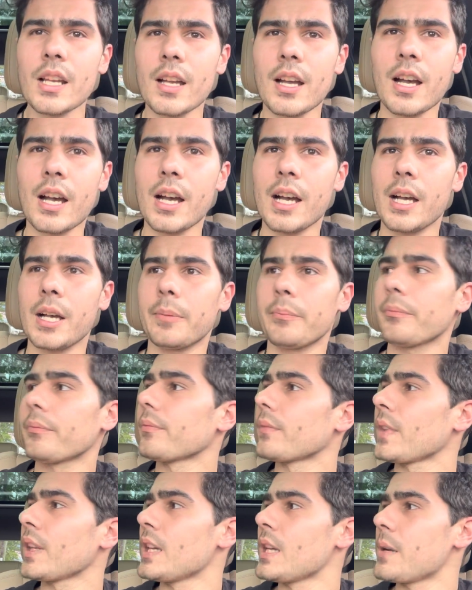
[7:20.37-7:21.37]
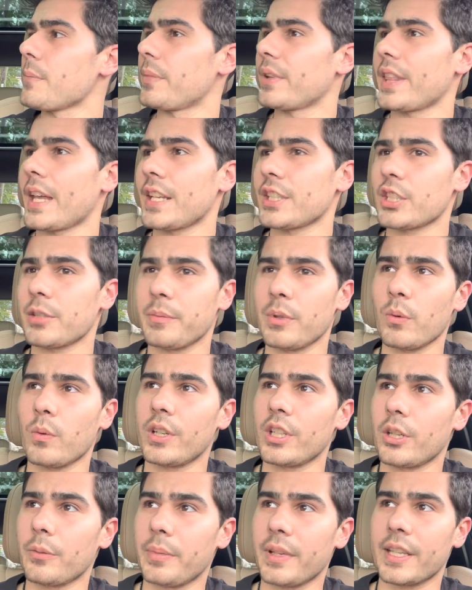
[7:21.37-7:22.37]
But that should be one
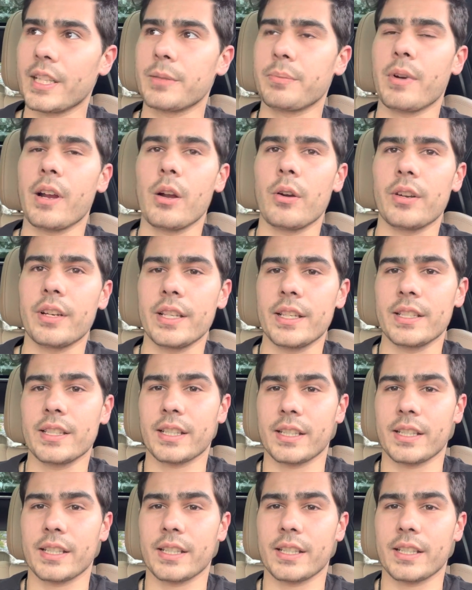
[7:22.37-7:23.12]
of your biggest priorities,